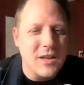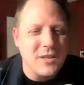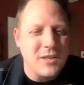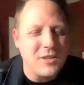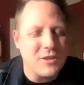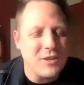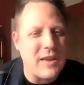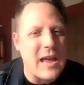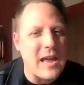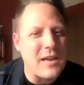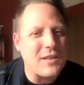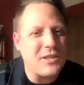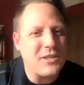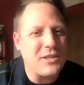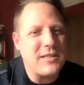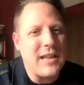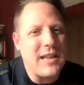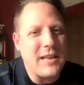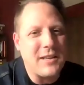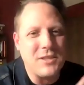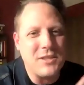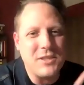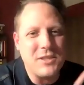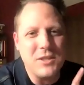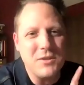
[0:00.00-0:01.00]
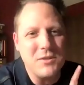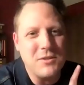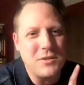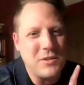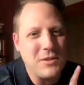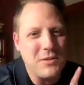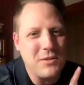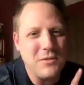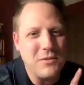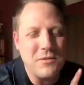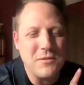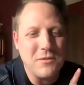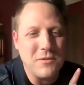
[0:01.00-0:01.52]
geocaching takes you
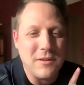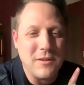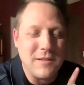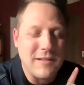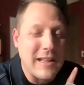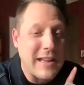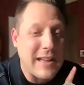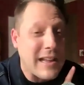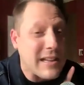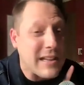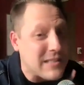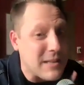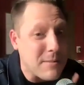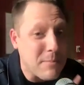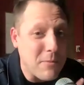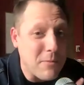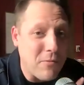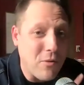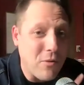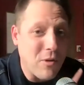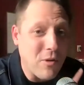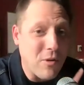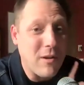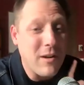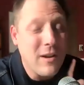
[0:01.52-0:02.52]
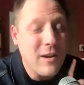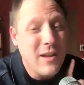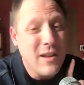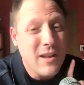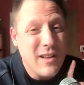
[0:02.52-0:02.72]
to like i said before